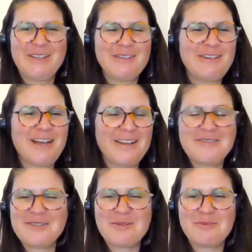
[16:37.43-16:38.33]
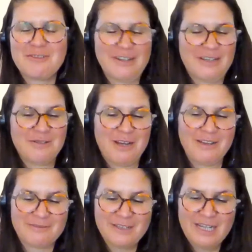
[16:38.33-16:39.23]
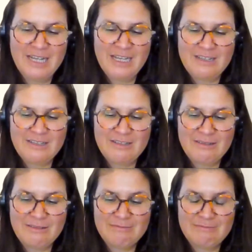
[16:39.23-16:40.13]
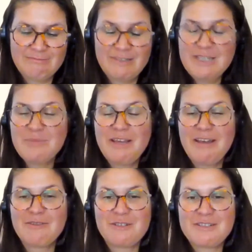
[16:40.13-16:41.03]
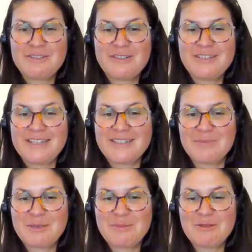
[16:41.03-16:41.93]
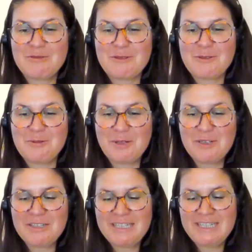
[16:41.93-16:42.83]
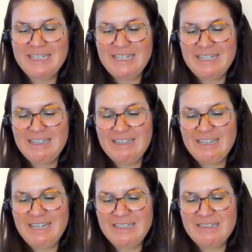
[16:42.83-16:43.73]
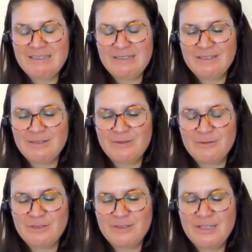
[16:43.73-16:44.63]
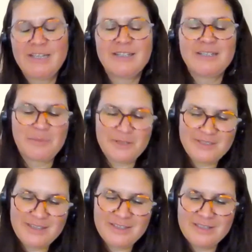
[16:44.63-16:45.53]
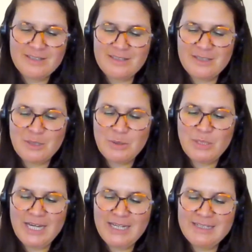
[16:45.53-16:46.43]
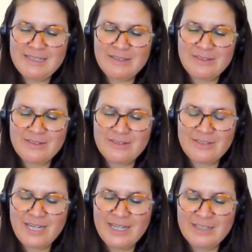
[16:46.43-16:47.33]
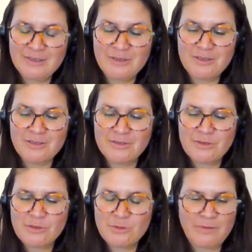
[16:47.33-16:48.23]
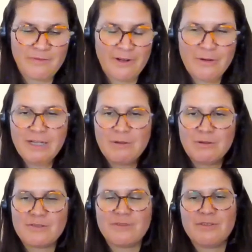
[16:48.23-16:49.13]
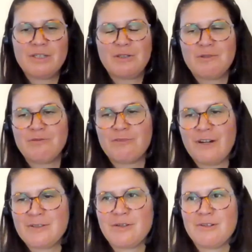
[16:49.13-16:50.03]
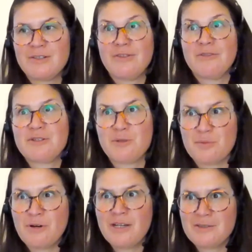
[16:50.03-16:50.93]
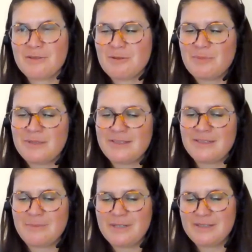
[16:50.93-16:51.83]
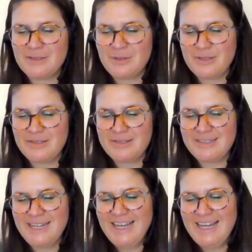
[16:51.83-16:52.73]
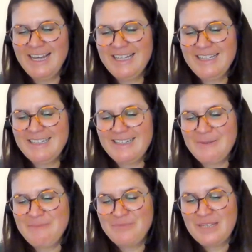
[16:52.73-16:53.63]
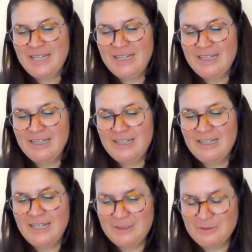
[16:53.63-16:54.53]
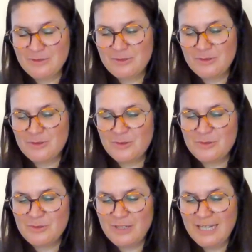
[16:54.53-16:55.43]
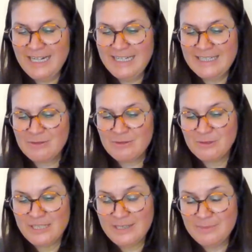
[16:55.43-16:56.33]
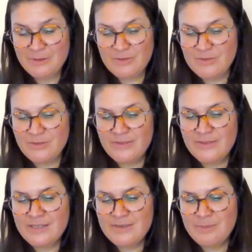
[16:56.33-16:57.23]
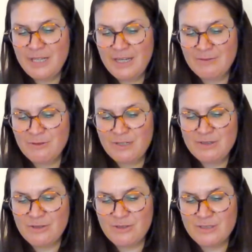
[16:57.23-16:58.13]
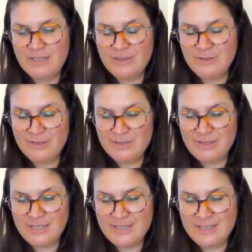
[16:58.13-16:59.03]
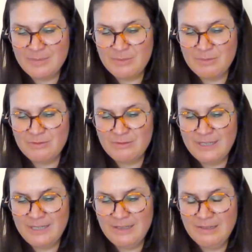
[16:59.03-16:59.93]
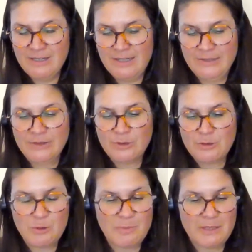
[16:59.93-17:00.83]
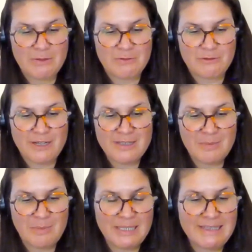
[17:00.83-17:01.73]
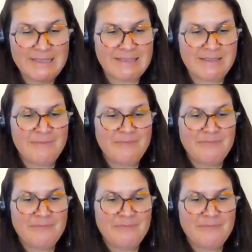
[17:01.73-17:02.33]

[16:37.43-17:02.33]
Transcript: you have some, fine, you have. Uh, this behavior is not acceptable for work. Uh, and it appears that this these two guys, uh, a guy and a girl, used to be very close, very good friends. I was very surprised also by, this notice. And uh, uh, I talked to, to, the guy and I told, yeah, but this behavior as a coordinator is not acceptable. You used to be good friends, please